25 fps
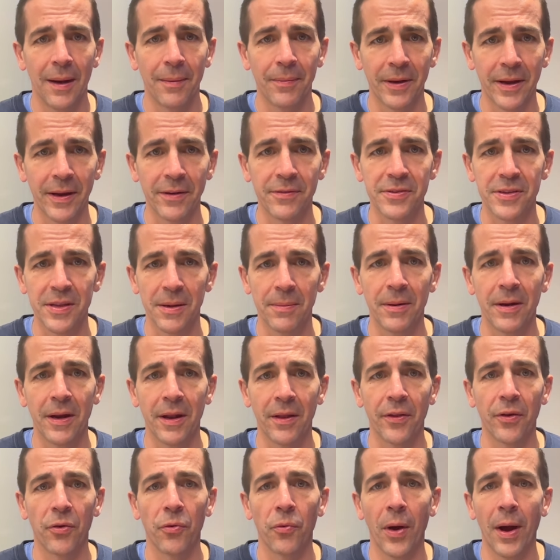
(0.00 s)
gives them
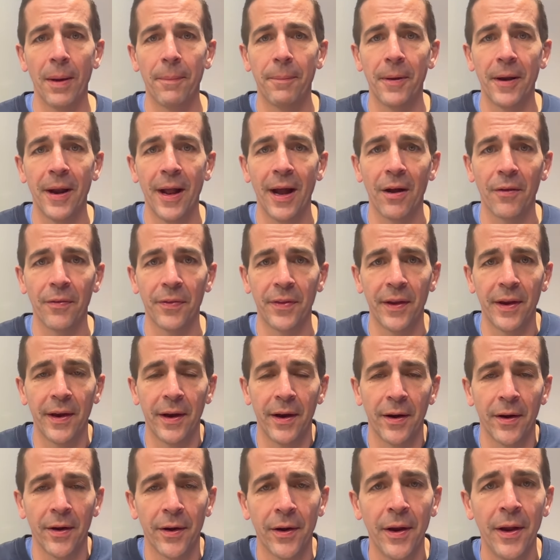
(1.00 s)
another weapon out
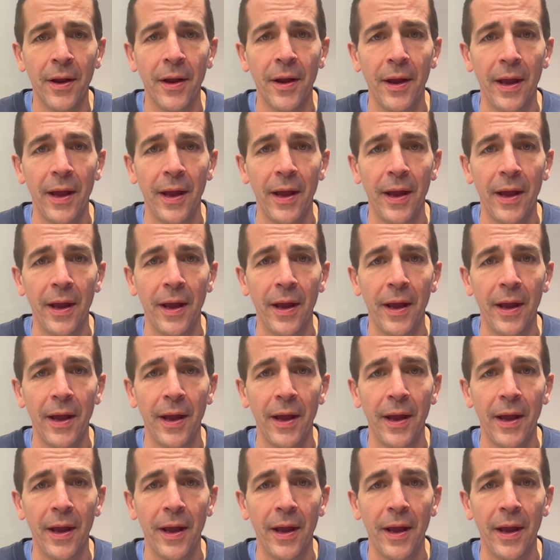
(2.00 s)
there.